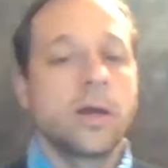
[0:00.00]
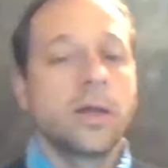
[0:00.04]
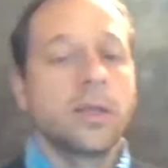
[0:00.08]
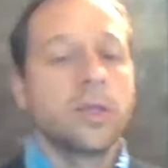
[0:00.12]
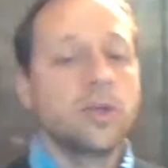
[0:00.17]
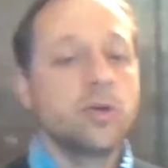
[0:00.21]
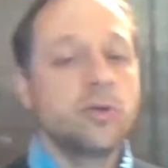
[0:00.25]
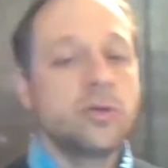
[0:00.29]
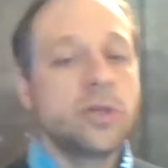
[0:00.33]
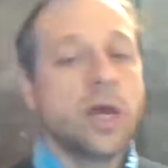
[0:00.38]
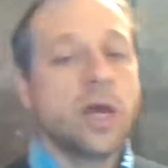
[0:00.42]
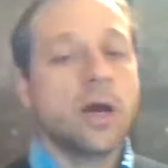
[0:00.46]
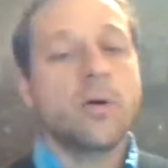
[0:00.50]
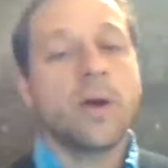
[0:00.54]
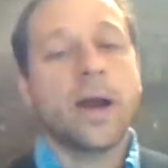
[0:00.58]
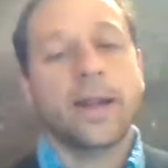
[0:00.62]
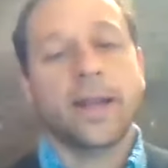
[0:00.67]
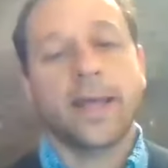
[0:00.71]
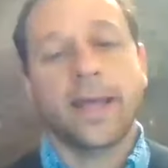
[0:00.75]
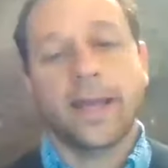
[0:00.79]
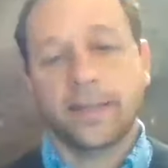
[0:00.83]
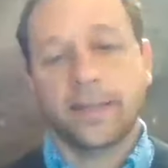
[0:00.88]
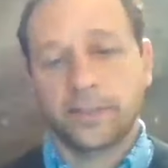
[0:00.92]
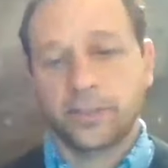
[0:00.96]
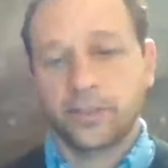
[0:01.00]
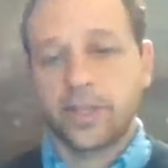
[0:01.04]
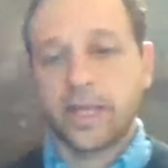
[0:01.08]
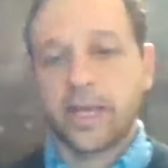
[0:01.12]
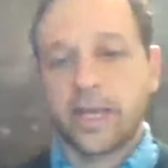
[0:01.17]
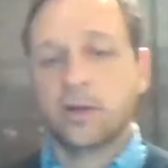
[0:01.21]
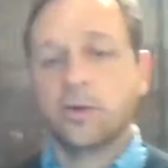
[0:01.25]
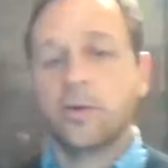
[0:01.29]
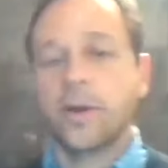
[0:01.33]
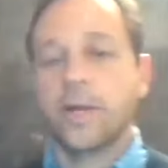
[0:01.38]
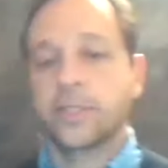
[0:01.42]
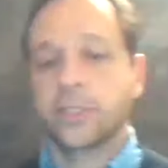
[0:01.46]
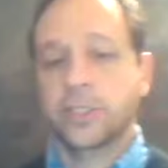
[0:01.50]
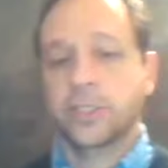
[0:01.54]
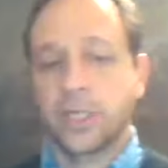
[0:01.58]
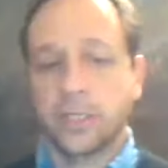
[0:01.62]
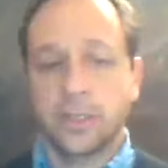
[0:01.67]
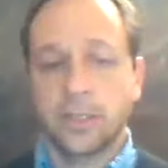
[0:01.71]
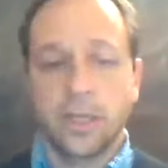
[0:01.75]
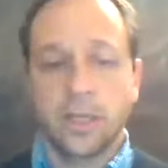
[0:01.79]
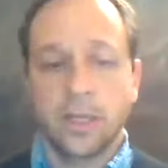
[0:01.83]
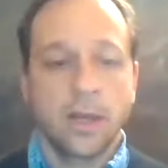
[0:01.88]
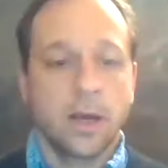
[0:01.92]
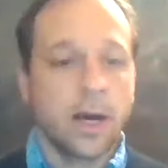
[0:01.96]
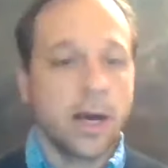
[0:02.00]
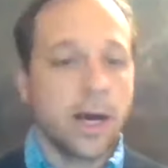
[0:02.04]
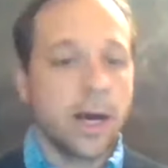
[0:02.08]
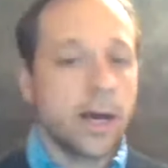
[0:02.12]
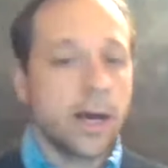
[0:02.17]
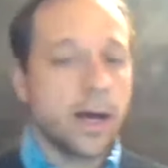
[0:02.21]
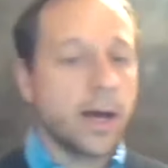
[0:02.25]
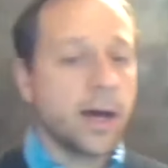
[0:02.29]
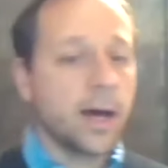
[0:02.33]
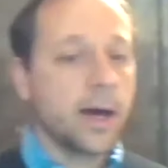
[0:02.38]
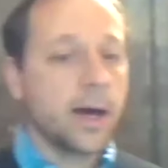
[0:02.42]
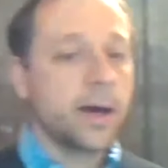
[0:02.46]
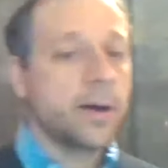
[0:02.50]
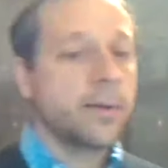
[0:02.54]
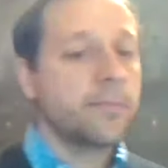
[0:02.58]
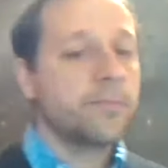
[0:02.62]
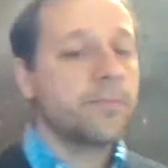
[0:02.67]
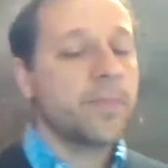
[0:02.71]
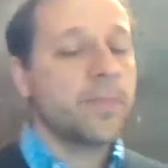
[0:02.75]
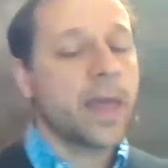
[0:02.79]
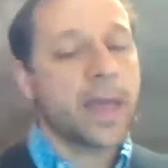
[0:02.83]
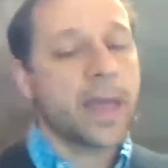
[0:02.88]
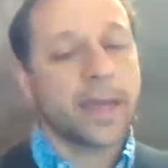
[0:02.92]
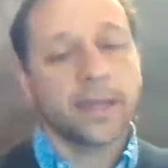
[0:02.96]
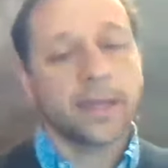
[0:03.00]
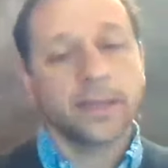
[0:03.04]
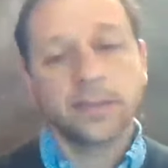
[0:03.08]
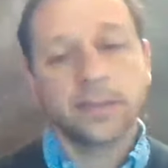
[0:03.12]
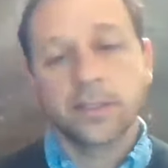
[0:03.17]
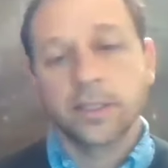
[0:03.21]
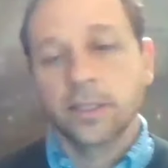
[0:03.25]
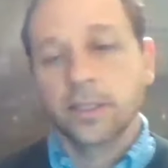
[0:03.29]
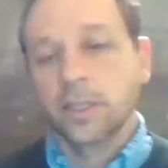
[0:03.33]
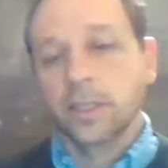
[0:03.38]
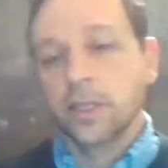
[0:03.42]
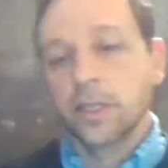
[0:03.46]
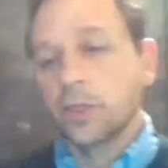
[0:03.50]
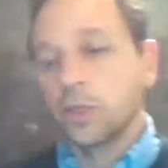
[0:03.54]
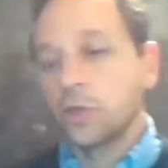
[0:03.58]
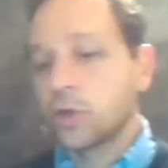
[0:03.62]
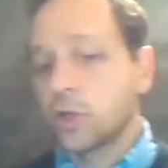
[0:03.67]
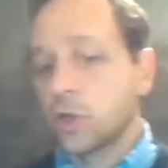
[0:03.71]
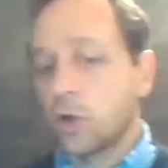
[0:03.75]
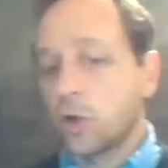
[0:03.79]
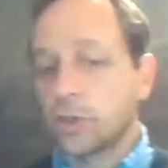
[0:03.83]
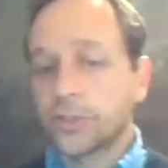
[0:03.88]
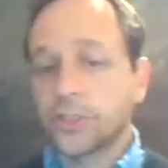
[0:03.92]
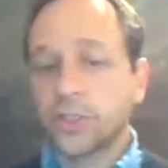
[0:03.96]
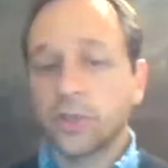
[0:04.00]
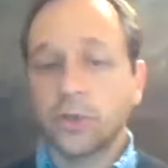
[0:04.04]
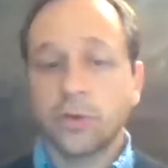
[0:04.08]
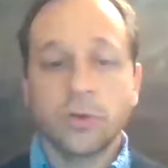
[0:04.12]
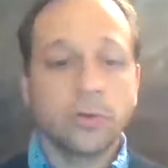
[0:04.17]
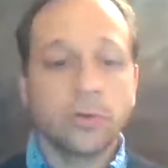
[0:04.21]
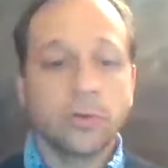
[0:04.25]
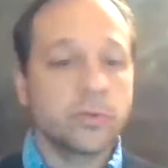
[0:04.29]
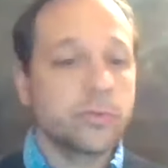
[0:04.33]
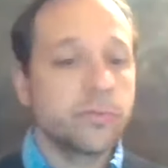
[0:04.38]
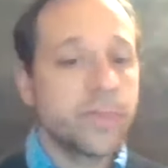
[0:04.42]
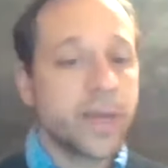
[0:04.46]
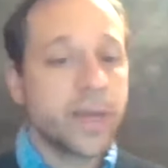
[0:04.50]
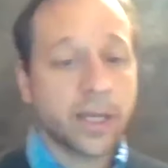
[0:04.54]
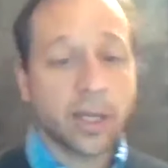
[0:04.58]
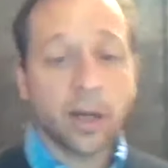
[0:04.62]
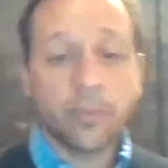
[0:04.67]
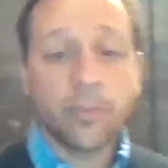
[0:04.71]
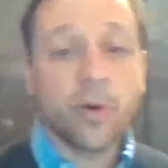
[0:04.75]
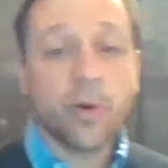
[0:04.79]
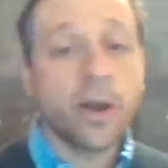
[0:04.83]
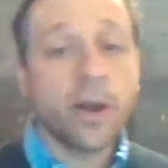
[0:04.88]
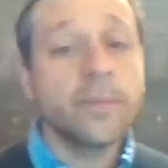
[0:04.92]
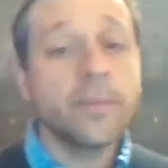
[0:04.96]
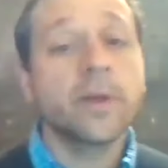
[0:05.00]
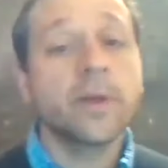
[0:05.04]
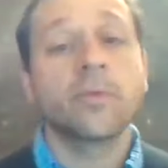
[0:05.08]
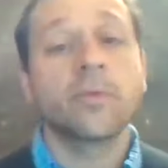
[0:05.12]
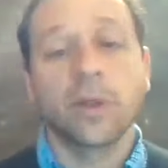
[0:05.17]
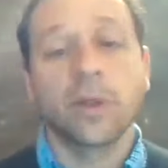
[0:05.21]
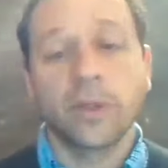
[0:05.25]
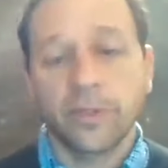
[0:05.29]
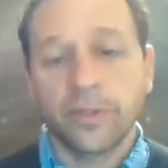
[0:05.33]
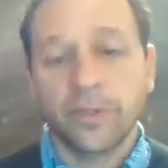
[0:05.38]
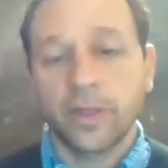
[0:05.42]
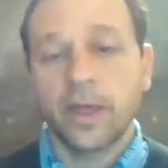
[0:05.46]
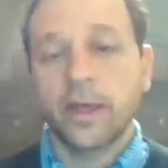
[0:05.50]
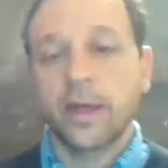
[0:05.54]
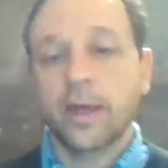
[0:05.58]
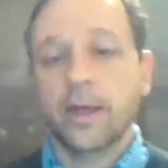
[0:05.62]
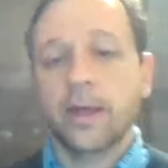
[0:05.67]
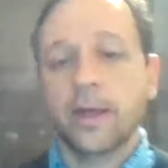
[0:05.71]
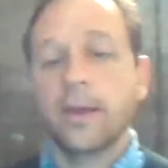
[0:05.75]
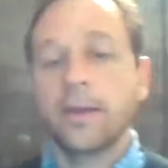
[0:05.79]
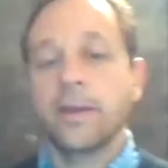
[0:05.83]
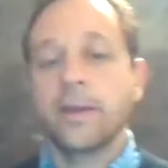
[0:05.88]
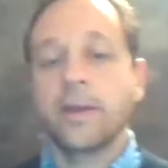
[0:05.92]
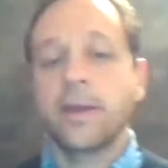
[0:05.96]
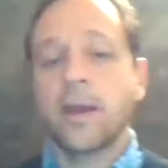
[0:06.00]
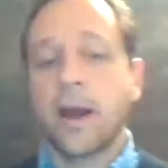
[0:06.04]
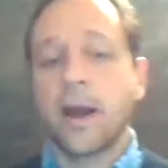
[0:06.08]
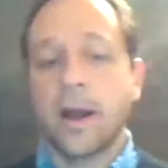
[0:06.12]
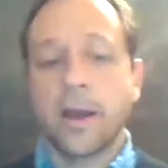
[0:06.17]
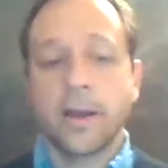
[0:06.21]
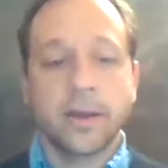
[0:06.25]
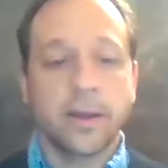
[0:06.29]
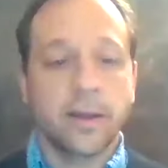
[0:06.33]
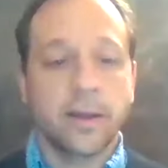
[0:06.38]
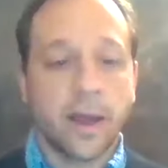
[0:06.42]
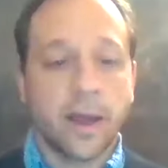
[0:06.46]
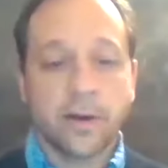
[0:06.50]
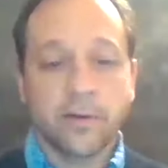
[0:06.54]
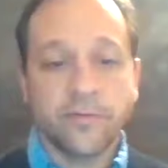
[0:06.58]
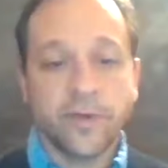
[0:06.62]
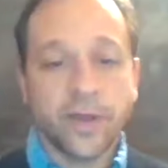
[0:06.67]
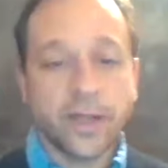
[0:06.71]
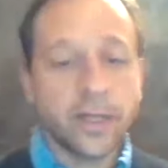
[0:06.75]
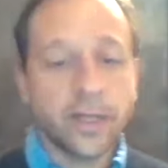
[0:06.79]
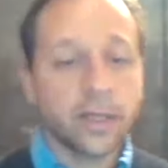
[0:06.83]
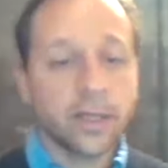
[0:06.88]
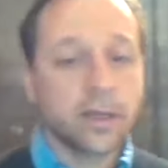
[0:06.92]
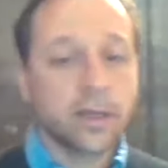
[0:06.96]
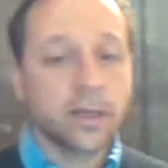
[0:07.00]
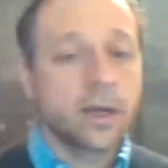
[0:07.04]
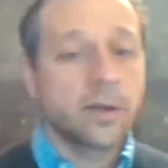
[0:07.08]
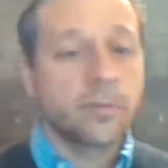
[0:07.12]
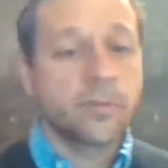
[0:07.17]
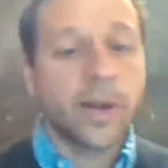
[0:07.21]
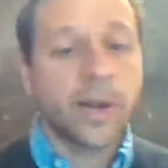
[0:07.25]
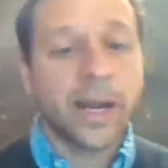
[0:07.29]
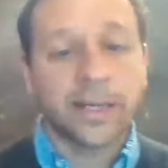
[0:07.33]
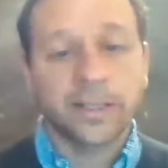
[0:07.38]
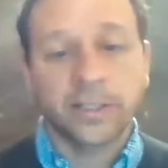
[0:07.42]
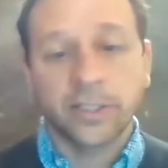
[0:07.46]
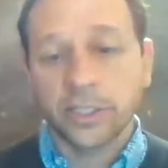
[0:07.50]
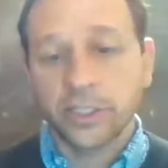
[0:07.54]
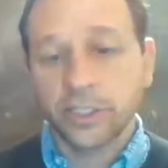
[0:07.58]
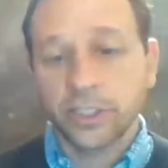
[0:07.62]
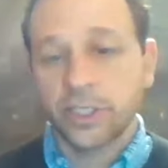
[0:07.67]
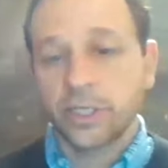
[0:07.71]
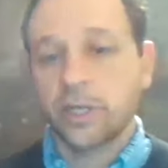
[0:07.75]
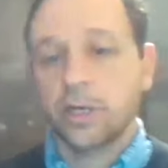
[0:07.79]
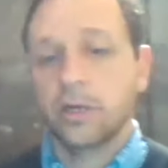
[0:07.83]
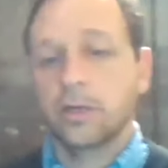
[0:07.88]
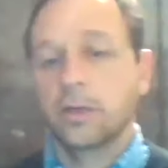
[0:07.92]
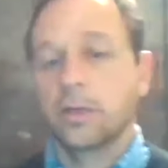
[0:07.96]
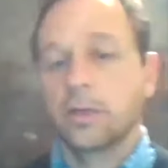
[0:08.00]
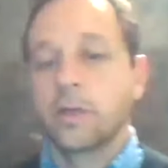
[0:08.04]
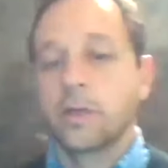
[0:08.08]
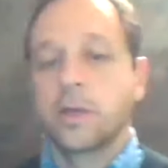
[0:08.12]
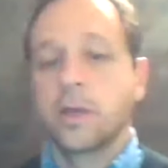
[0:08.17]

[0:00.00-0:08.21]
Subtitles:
how to answer that question. And you can also make an appointment with an Ayurvedic practitioner.